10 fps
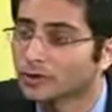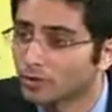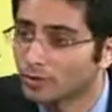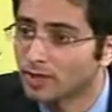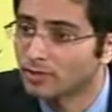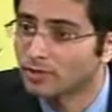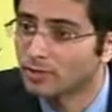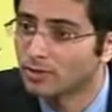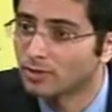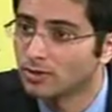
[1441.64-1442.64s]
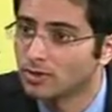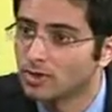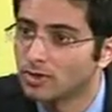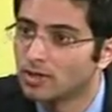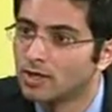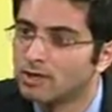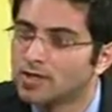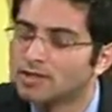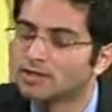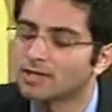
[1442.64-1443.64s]
replaceable,
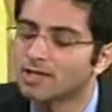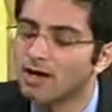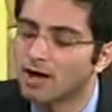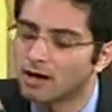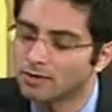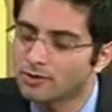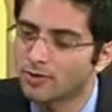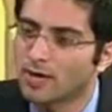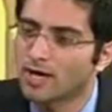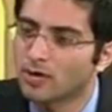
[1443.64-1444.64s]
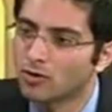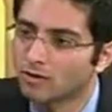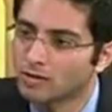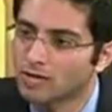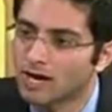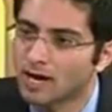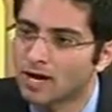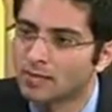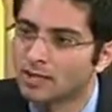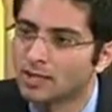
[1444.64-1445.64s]
then it's going to undermine over
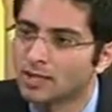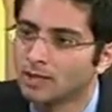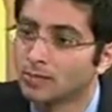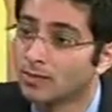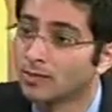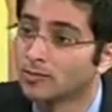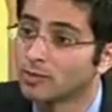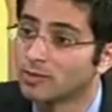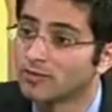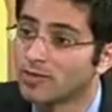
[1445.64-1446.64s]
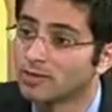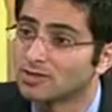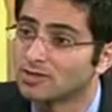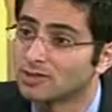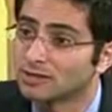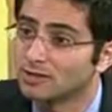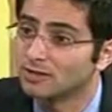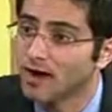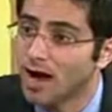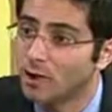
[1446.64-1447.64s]
time people's motivations to
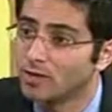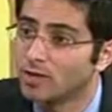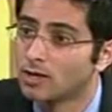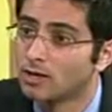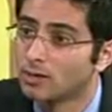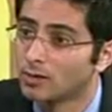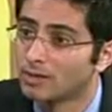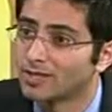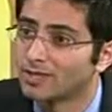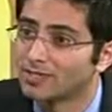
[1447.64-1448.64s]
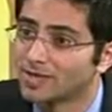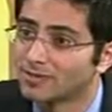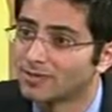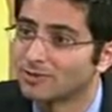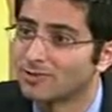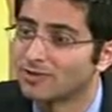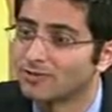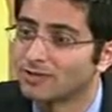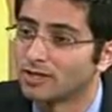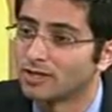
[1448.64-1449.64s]
live out permanence and
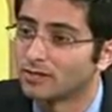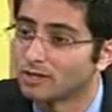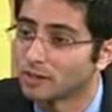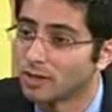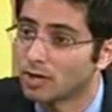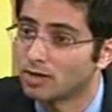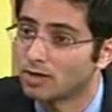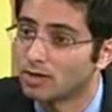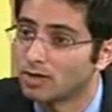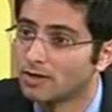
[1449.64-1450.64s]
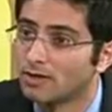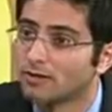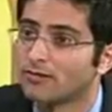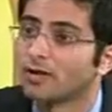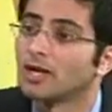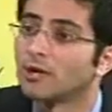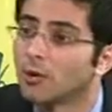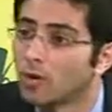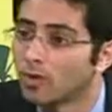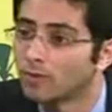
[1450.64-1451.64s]
exclusivity and so on. The very
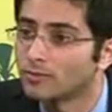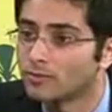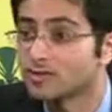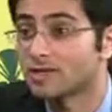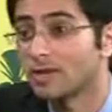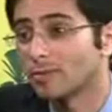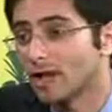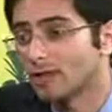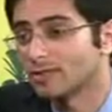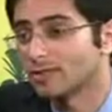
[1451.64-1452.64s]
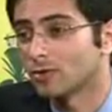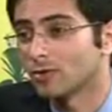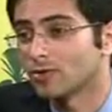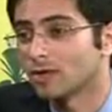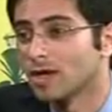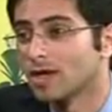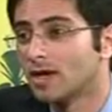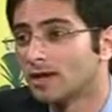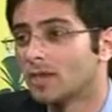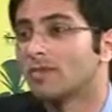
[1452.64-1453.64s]
norms, the stabilizing norms
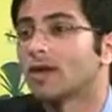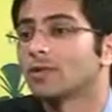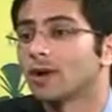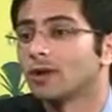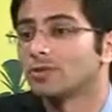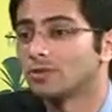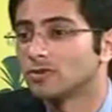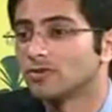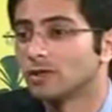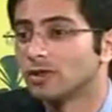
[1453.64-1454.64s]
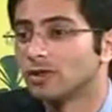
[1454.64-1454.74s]
that make marriage useful